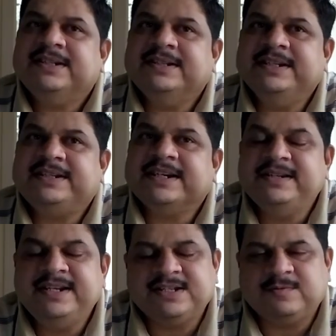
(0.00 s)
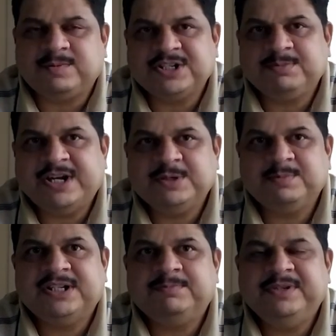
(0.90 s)
the techniques of project
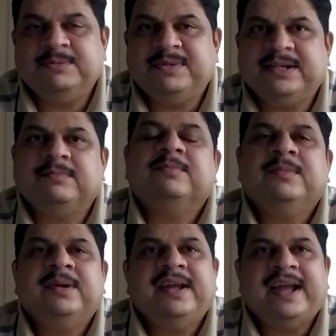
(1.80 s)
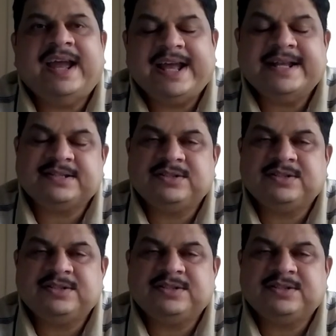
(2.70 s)
management that PMI has.